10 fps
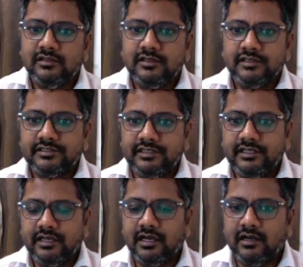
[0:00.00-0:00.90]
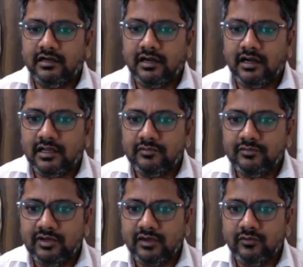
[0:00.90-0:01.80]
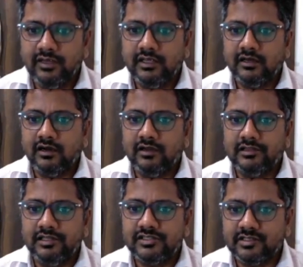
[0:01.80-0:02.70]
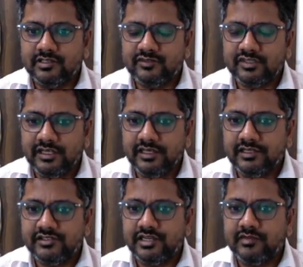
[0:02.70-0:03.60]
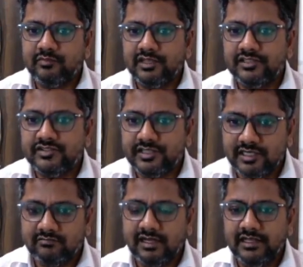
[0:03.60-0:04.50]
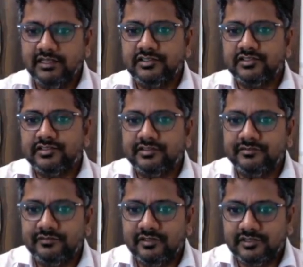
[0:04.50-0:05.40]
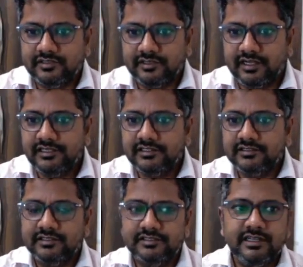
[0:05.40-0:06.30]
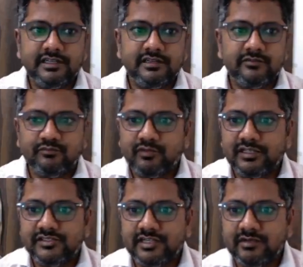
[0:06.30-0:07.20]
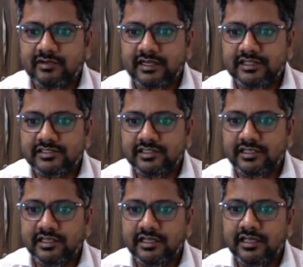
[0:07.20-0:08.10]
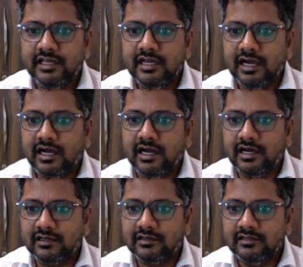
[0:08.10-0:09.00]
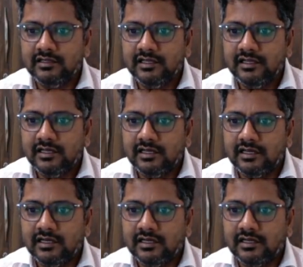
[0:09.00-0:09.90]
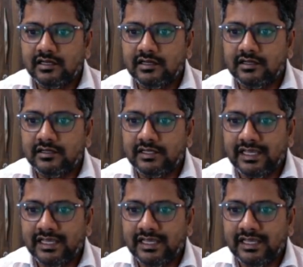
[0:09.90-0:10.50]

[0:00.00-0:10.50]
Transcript: See, all of you are knowing all these terms here, Z plus Z minus, right? Z plus Z minus E, R, Na.